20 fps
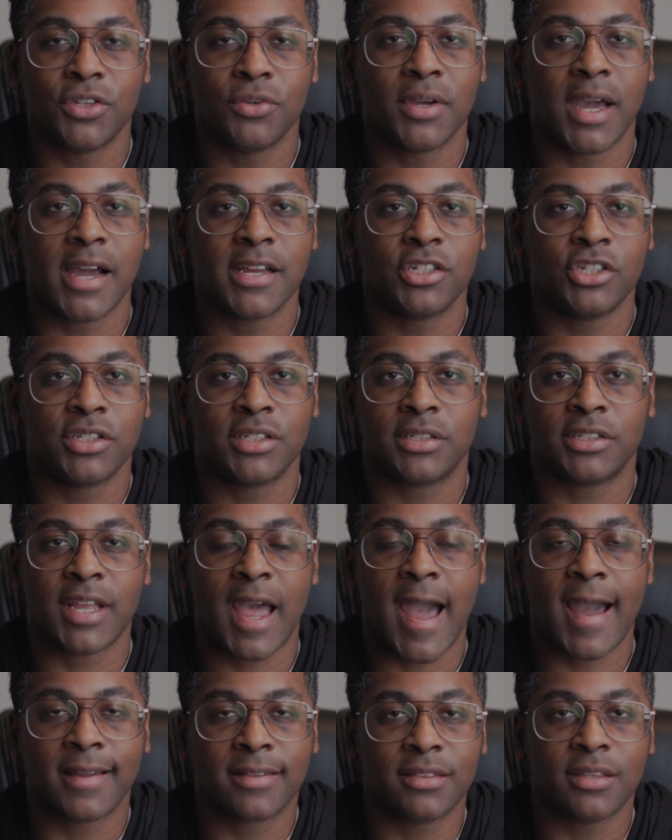You guys just
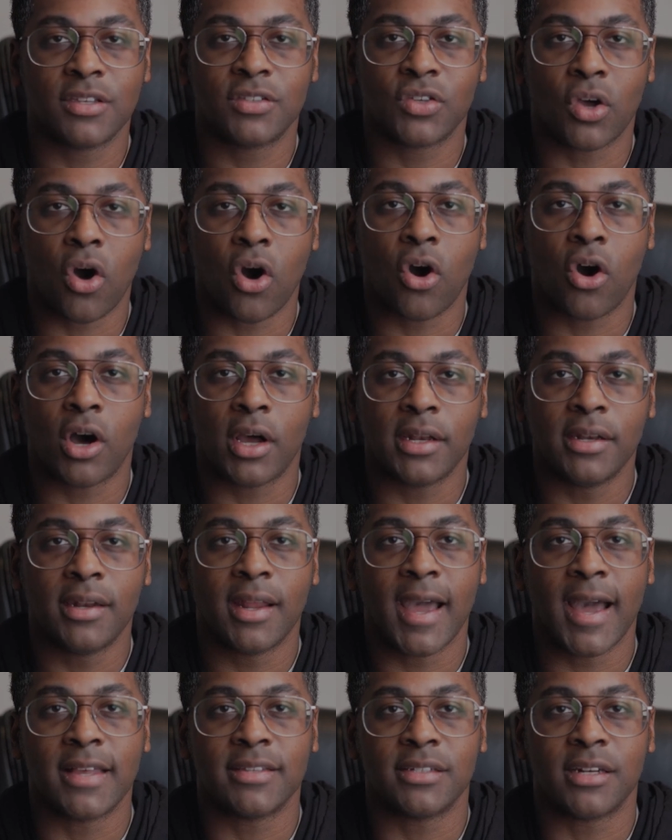tacked this
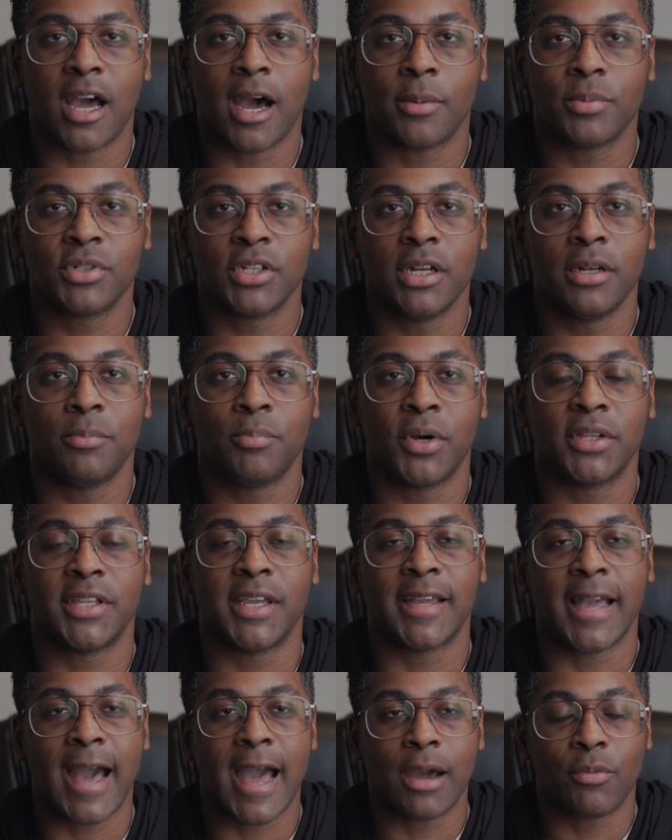on as an option. But
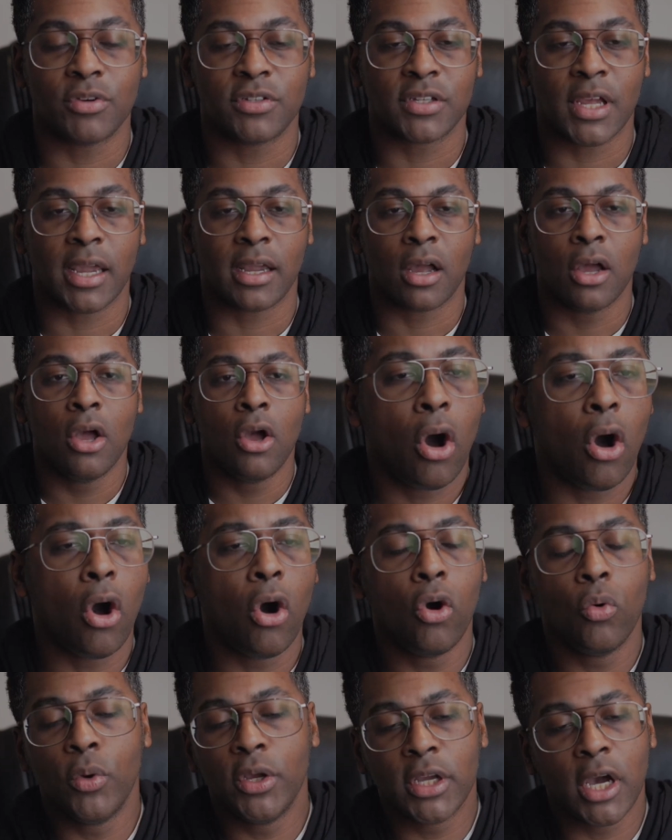the guy was like,
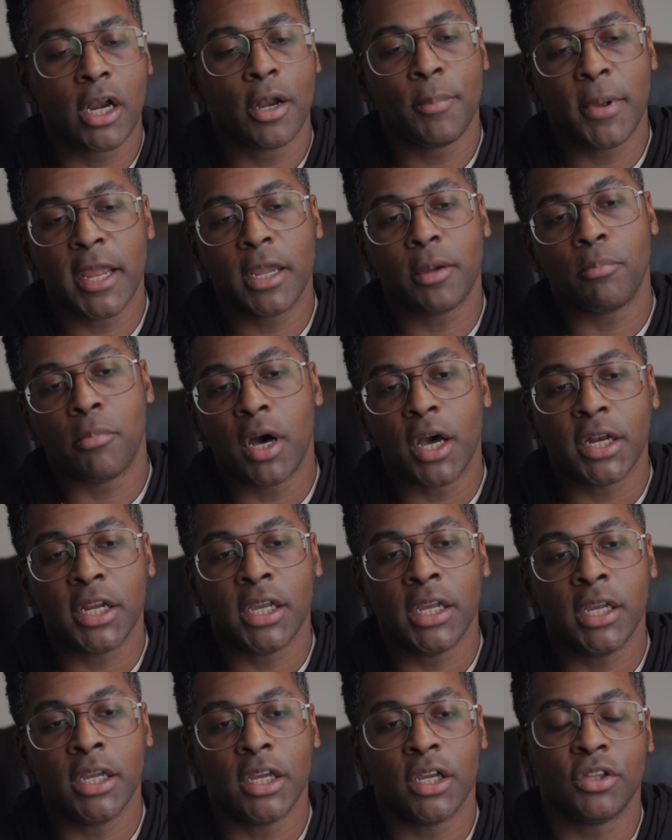oh, we got to make
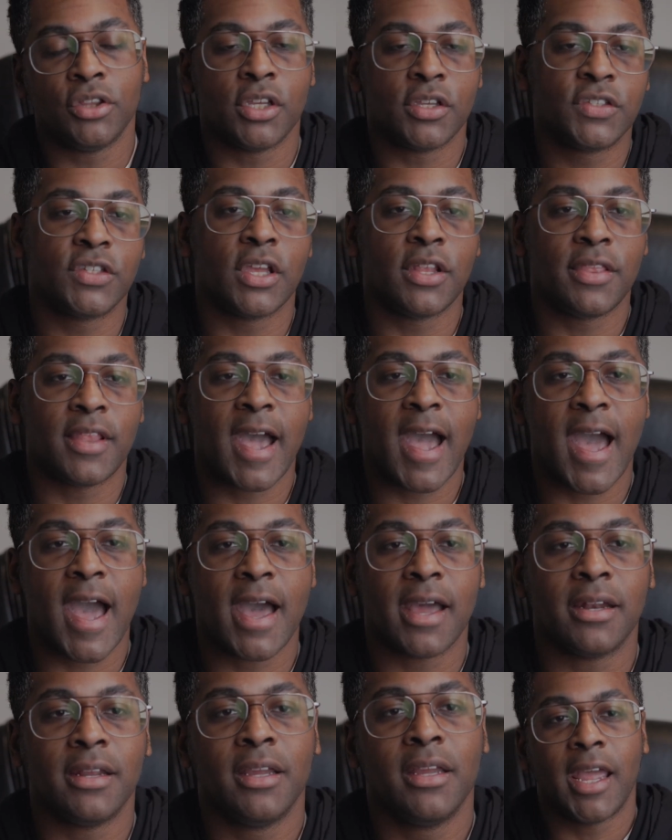money and this and
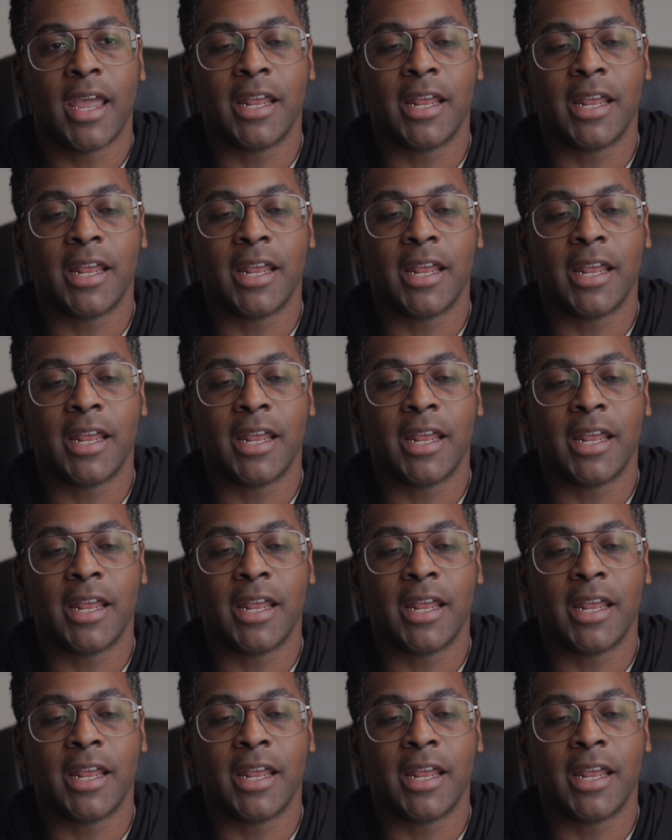that.